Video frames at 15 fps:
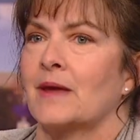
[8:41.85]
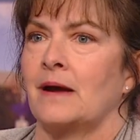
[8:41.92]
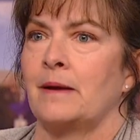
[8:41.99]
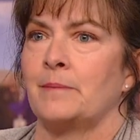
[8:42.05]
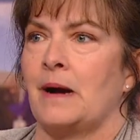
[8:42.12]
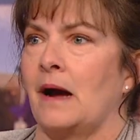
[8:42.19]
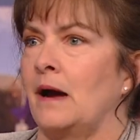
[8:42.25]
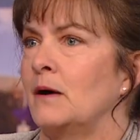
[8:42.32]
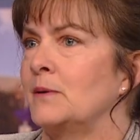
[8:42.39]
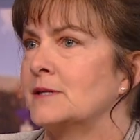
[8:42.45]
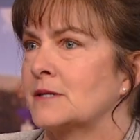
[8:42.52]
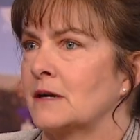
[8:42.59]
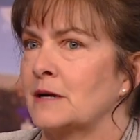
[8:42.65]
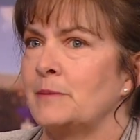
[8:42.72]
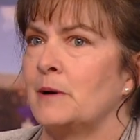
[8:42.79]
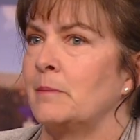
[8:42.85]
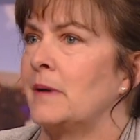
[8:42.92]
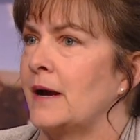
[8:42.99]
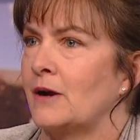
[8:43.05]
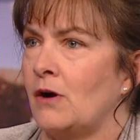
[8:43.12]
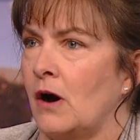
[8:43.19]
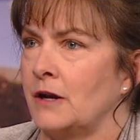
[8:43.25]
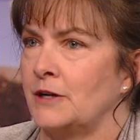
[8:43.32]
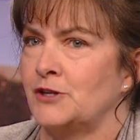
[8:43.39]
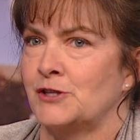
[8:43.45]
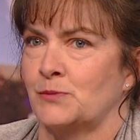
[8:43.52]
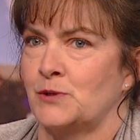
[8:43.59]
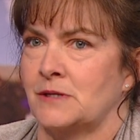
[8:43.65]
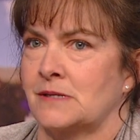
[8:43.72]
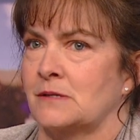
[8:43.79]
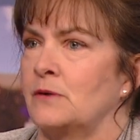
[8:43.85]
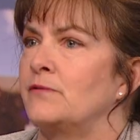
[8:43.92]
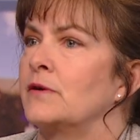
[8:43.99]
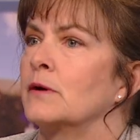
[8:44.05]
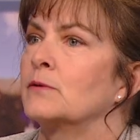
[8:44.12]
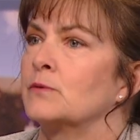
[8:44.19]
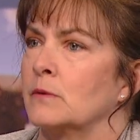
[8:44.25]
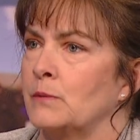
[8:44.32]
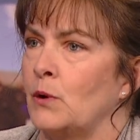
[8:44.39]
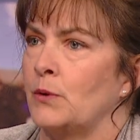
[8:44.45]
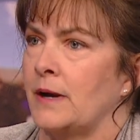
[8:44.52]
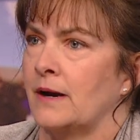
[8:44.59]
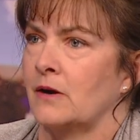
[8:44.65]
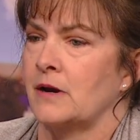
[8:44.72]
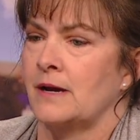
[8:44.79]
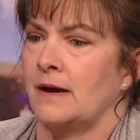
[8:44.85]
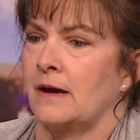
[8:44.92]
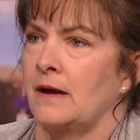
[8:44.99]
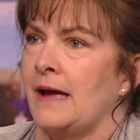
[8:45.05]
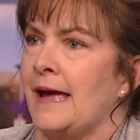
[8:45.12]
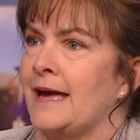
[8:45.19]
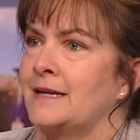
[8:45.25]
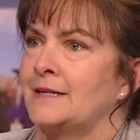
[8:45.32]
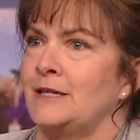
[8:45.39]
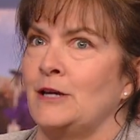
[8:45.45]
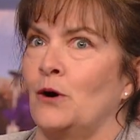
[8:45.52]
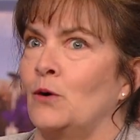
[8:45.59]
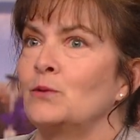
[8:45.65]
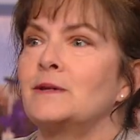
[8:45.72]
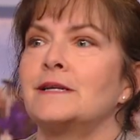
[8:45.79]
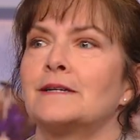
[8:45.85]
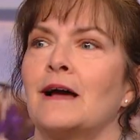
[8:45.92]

Um, I always talk about my cottage, which is in a very remote area, and the only